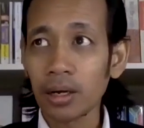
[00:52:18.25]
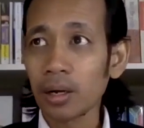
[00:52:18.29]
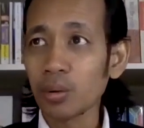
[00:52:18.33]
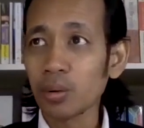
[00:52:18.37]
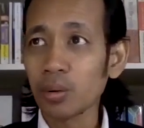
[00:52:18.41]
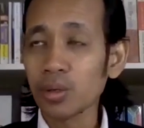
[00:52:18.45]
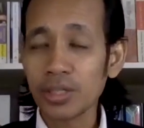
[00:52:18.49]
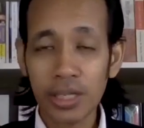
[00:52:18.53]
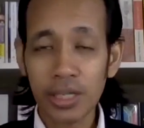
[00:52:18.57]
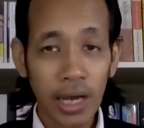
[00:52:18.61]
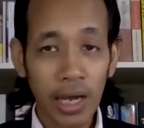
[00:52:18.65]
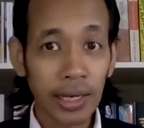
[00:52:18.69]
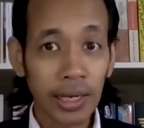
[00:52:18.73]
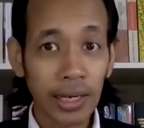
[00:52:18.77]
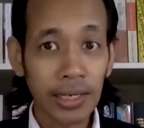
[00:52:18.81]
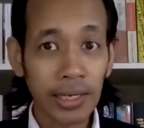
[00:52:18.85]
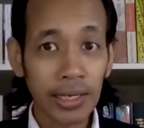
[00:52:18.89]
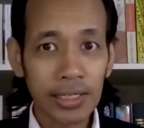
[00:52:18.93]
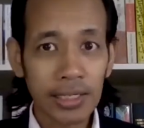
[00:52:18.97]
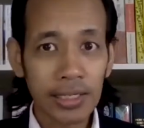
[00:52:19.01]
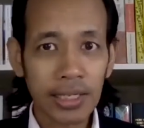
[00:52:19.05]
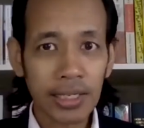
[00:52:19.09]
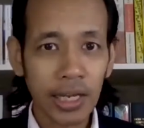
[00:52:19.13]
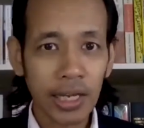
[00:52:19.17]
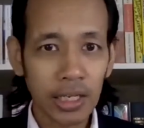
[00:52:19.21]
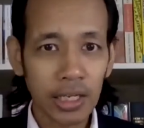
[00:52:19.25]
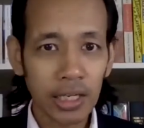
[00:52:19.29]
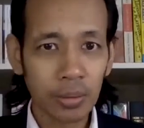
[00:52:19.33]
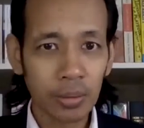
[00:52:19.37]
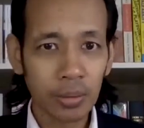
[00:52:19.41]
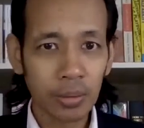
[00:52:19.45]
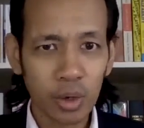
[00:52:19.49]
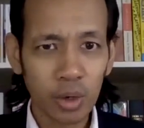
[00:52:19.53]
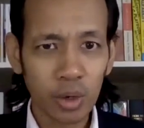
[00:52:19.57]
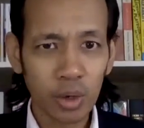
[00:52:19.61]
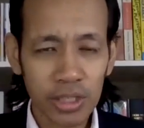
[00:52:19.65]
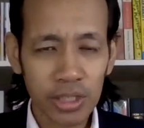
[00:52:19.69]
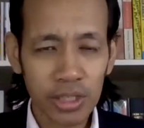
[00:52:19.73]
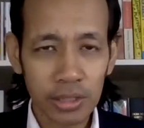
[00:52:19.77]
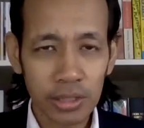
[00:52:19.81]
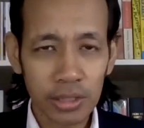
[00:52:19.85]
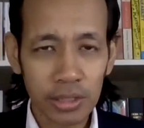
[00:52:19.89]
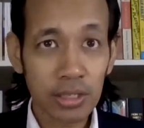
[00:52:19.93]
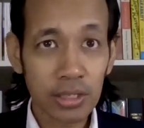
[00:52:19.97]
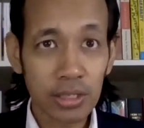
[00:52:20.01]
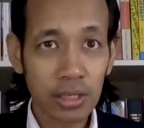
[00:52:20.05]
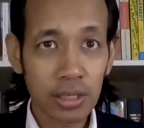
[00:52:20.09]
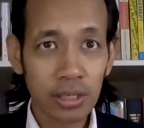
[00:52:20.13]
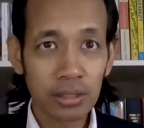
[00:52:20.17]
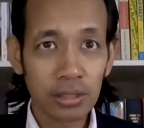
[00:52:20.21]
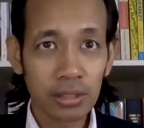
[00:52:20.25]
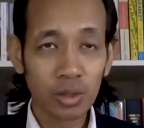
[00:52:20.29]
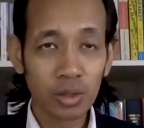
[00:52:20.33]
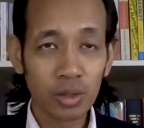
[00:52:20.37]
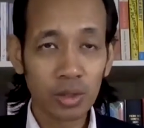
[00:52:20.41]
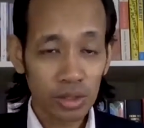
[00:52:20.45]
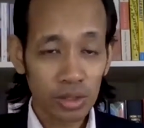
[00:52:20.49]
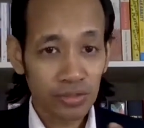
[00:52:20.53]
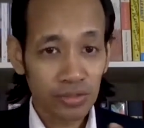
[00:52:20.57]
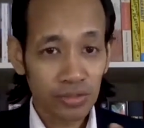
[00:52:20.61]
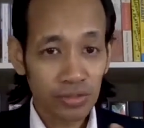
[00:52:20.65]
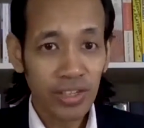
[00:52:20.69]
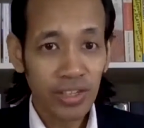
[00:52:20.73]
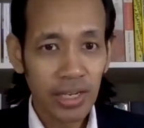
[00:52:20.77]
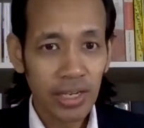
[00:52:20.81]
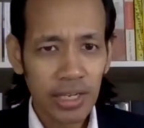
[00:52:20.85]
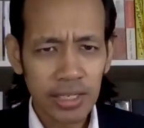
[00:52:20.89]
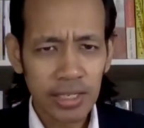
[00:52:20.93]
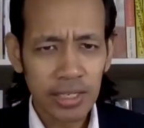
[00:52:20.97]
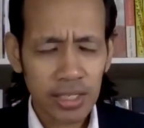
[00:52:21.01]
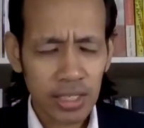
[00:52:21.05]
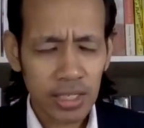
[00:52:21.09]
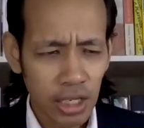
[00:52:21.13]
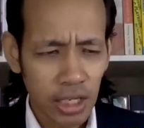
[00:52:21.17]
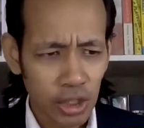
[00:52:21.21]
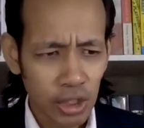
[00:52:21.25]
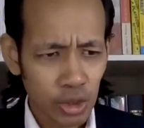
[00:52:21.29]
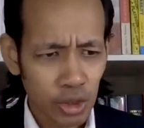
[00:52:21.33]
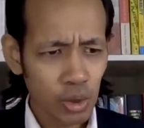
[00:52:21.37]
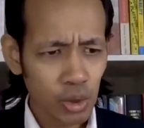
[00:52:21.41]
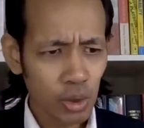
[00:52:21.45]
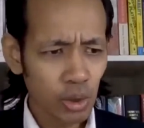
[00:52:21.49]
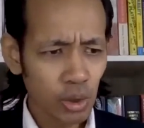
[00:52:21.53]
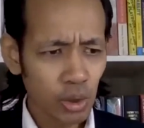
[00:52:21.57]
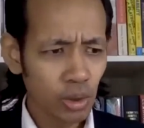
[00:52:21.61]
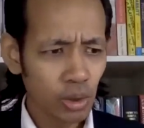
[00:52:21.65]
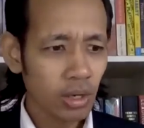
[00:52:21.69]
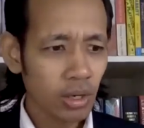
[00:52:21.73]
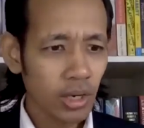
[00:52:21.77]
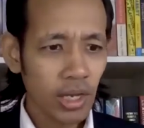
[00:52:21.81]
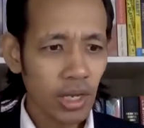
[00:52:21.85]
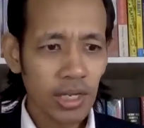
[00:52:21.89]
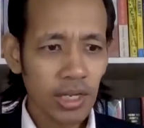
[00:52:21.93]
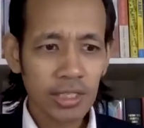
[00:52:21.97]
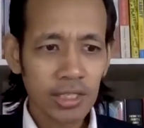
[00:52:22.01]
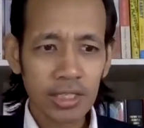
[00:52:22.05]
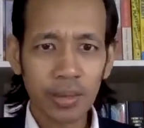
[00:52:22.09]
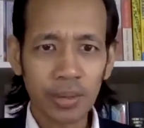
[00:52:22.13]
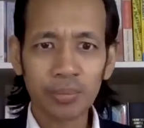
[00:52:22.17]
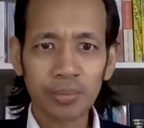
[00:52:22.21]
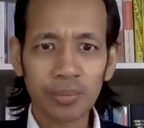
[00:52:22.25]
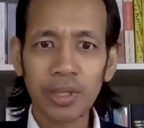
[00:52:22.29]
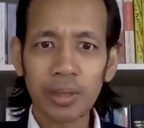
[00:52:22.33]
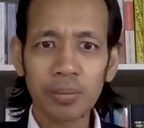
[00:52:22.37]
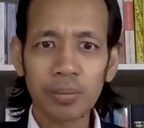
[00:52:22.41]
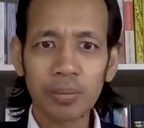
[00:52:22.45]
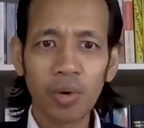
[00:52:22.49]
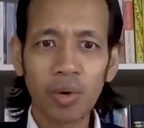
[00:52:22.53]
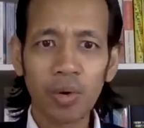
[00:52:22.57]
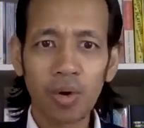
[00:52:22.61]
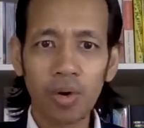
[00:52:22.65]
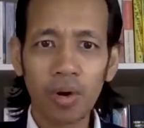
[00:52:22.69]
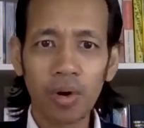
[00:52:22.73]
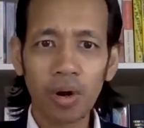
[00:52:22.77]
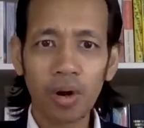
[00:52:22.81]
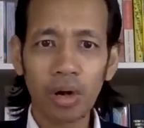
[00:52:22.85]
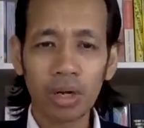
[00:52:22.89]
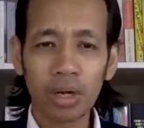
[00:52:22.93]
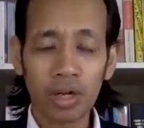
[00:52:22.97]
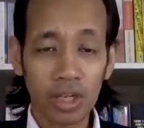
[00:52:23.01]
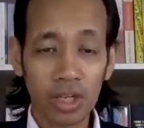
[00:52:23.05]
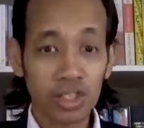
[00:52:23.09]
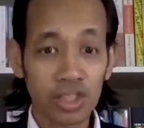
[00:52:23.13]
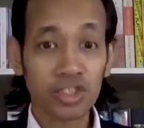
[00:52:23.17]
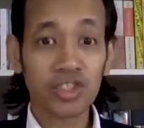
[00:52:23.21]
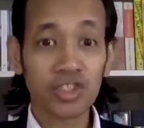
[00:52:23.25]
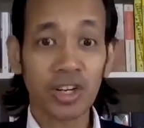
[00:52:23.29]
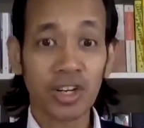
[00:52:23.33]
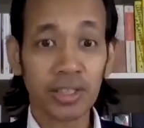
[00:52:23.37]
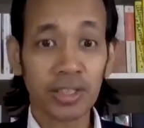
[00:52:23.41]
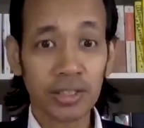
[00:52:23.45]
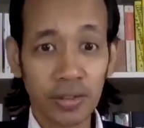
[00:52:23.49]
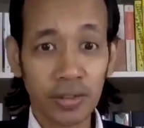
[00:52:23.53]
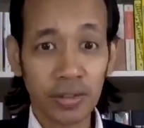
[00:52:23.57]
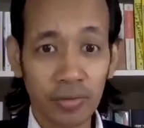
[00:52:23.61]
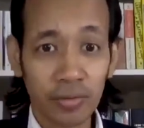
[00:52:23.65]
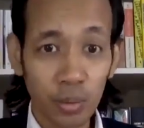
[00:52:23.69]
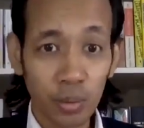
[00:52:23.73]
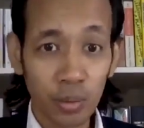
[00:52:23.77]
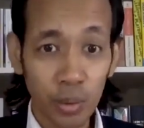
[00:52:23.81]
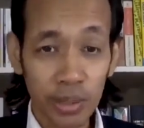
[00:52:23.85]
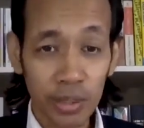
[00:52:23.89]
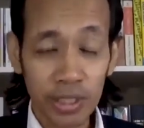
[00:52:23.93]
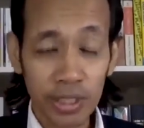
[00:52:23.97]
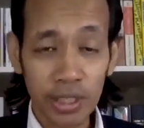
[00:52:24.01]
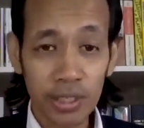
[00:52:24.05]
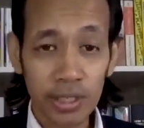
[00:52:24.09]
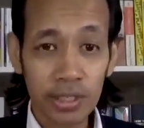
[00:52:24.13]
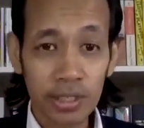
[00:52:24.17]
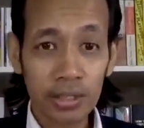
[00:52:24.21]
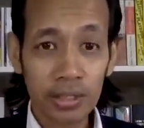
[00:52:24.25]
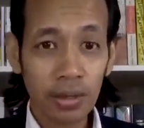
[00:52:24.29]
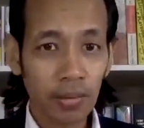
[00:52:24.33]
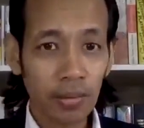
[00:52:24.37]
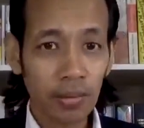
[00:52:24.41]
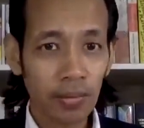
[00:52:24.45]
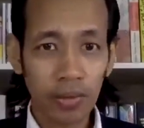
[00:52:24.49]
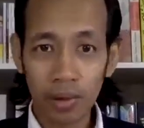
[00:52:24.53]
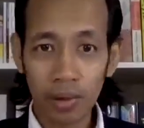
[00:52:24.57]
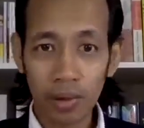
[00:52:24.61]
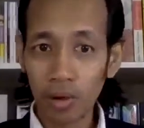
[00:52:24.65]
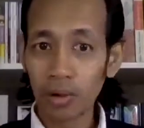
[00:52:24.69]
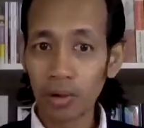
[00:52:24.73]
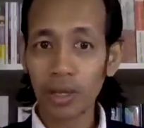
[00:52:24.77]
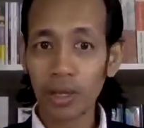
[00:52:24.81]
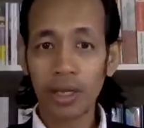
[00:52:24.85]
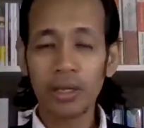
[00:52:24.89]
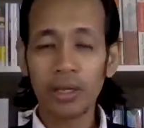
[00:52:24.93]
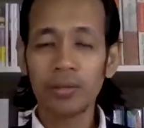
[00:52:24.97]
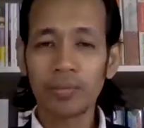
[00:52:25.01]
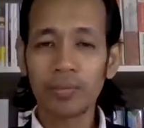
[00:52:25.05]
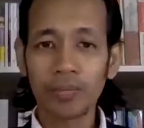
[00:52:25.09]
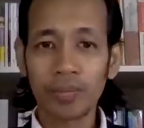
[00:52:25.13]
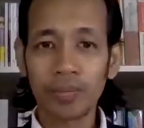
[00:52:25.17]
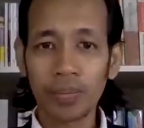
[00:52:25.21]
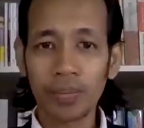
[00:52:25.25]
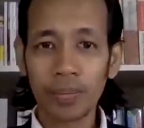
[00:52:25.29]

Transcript: I would say undesired emotions, those feelings into something more constructive, which is okay.